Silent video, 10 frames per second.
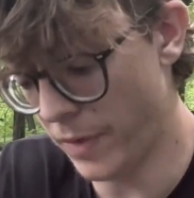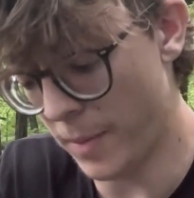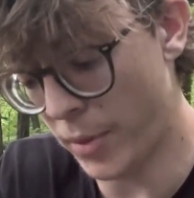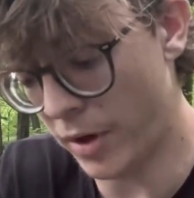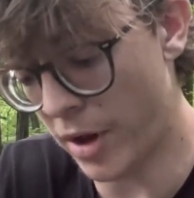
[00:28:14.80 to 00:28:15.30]

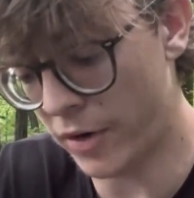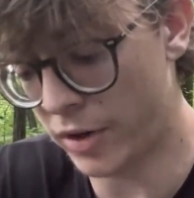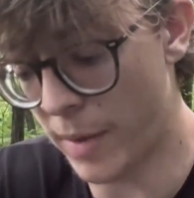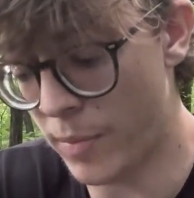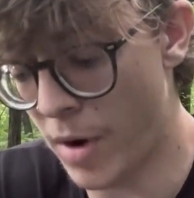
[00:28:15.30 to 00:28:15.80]
Put a lot of
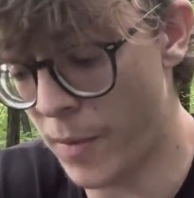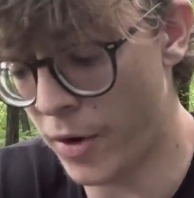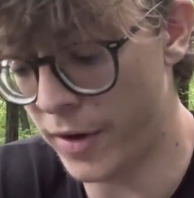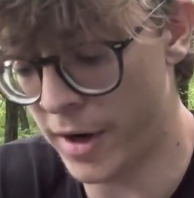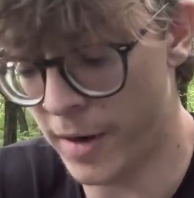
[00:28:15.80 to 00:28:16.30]
Slappy Mama
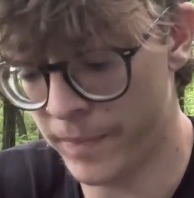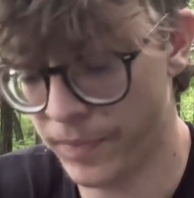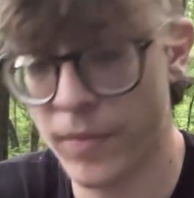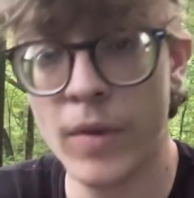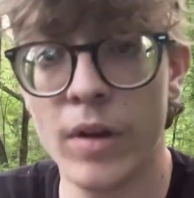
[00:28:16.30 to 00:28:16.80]
on there.
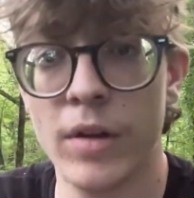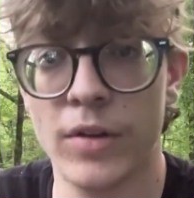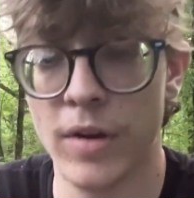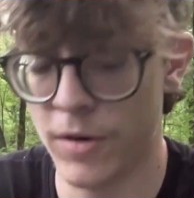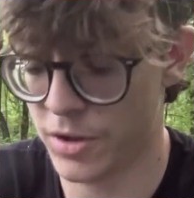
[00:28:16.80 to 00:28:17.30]
Let's
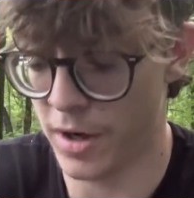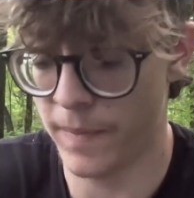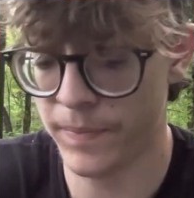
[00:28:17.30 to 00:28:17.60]
give it a try.